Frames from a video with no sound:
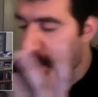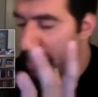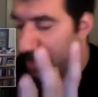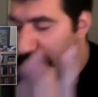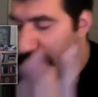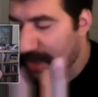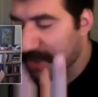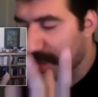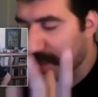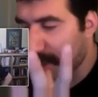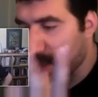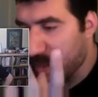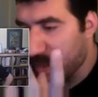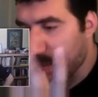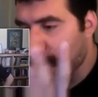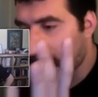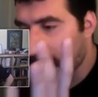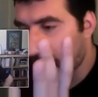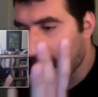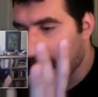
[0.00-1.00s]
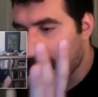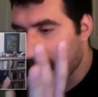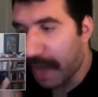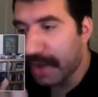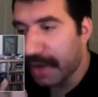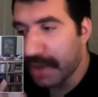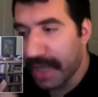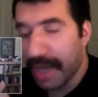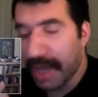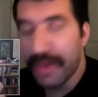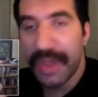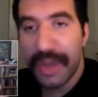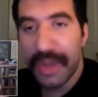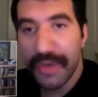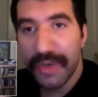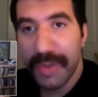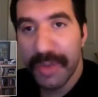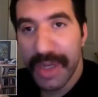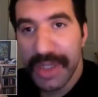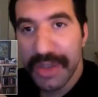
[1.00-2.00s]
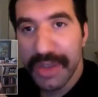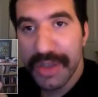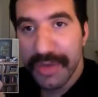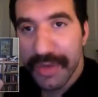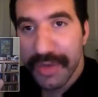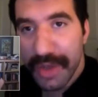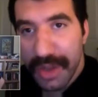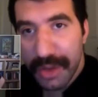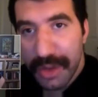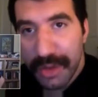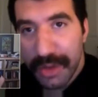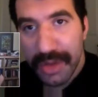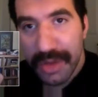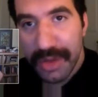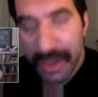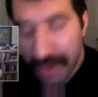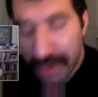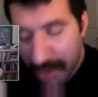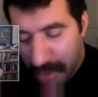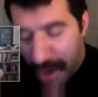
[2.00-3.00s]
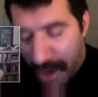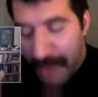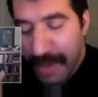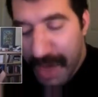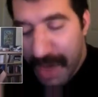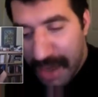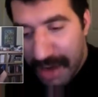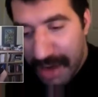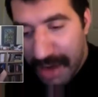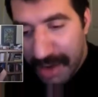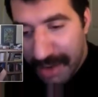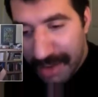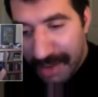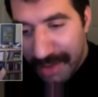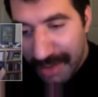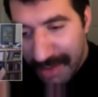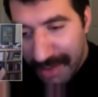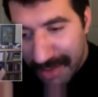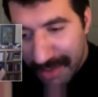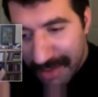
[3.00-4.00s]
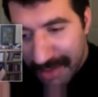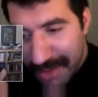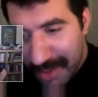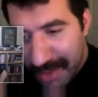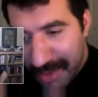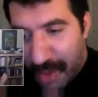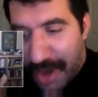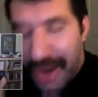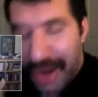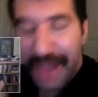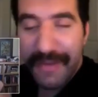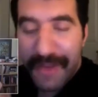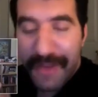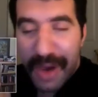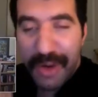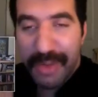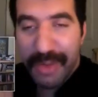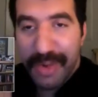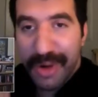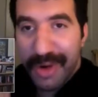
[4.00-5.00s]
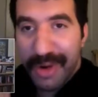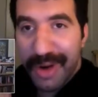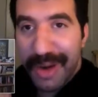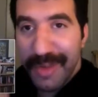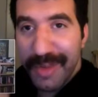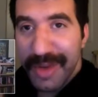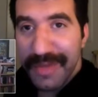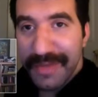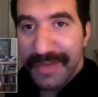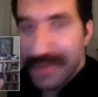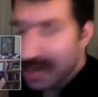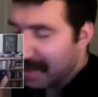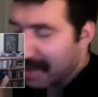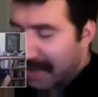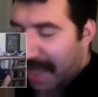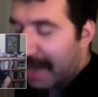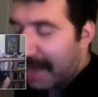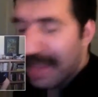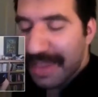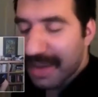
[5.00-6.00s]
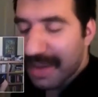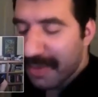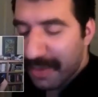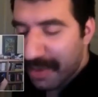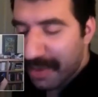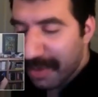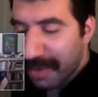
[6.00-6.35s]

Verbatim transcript: to basically water down the information for you and cram it in to one half hour program of just anything. From,